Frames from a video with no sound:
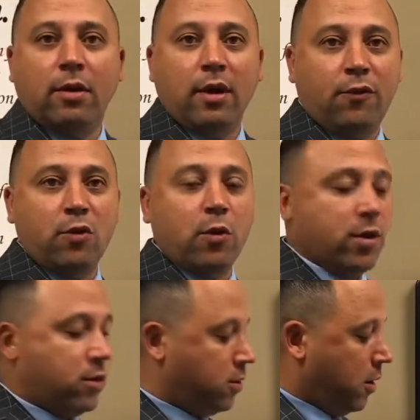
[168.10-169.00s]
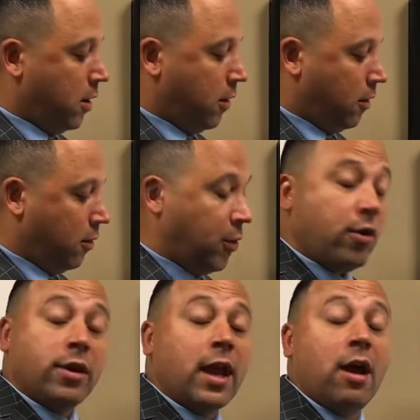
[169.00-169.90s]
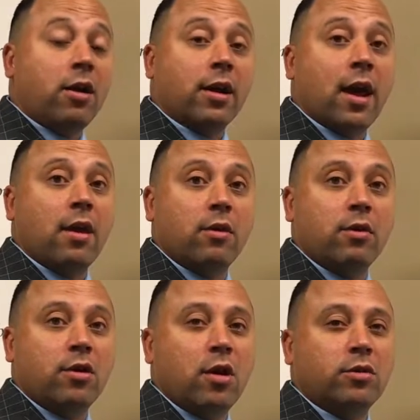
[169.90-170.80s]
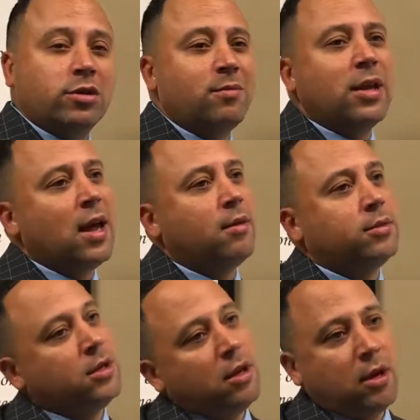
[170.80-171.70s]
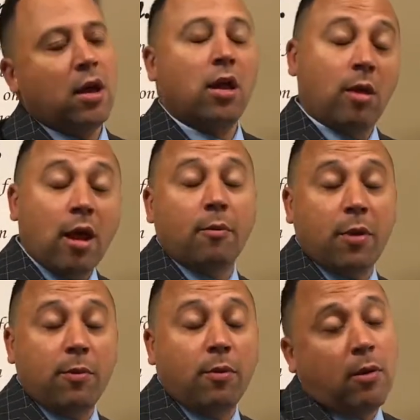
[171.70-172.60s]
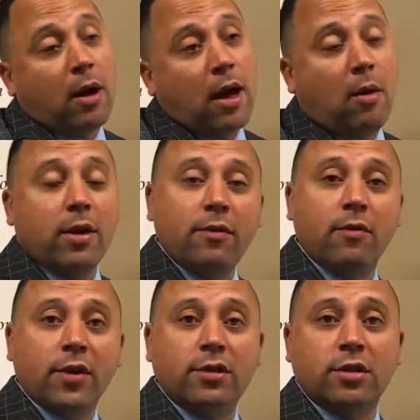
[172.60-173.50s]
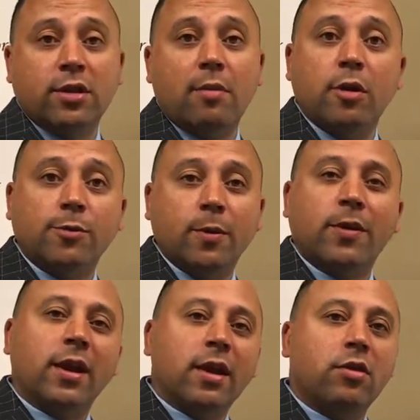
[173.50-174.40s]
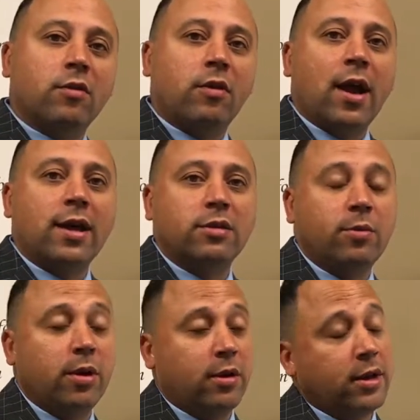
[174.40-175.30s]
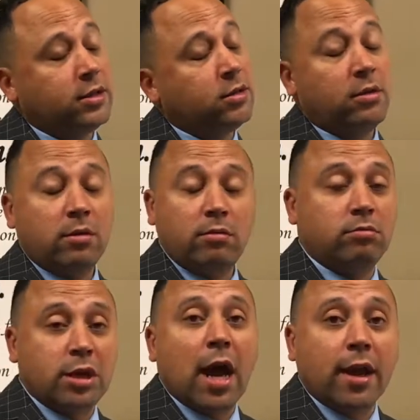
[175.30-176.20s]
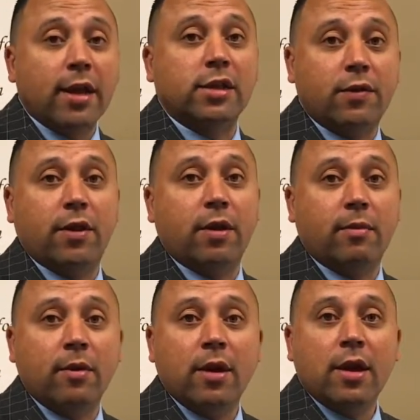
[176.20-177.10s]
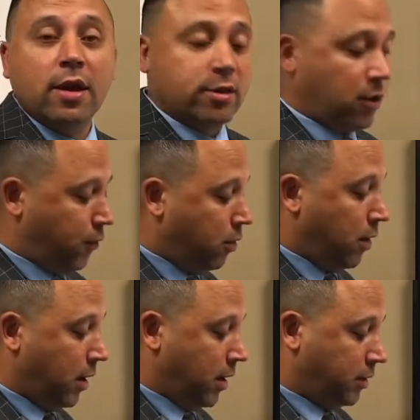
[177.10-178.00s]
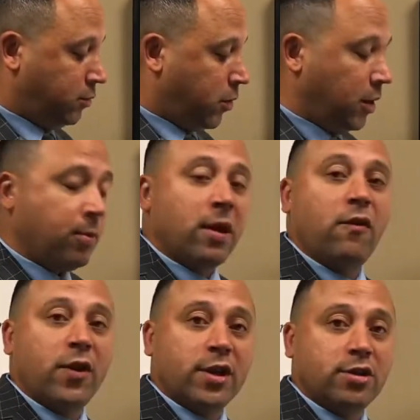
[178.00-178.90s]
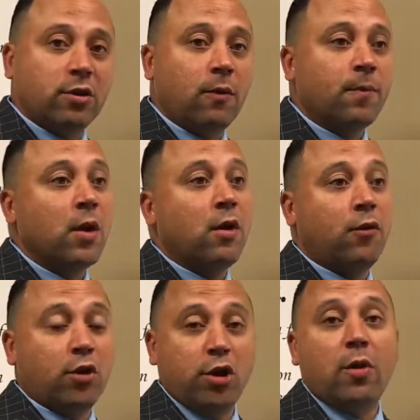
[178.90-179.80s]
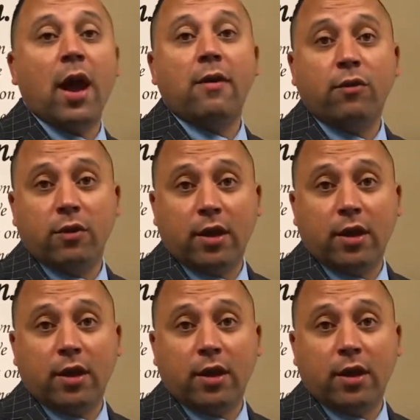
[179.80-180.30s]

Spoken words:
if you will, their entire account. You know, sometimes a lot of people, I would even venture to say most people, they get the Verizon bill and it's Chinese for them. So it's really beneficial for you and for